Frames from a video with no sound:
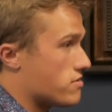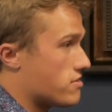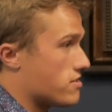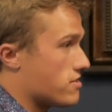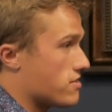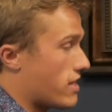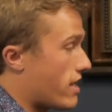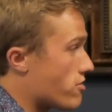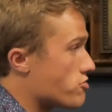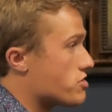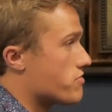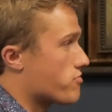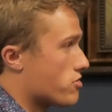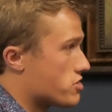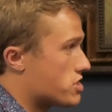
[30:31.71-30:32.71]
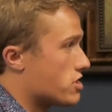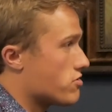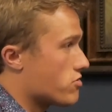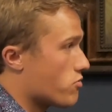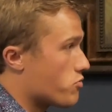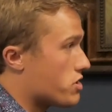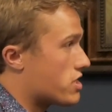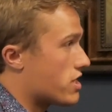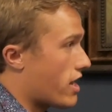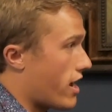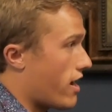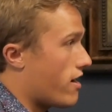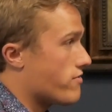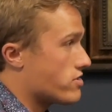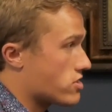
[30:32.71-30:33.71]
the energy frontier that we can
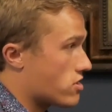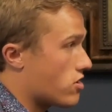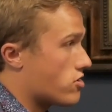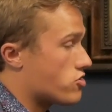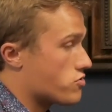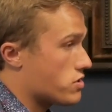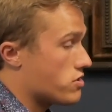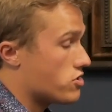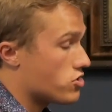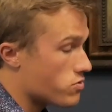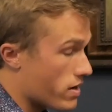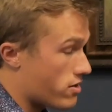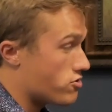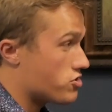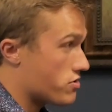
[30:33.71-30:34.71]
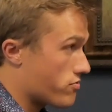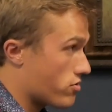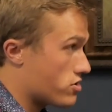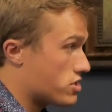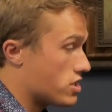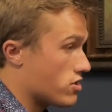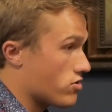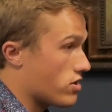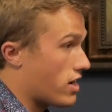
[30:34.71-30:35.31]
have as a country, the new energy frontier.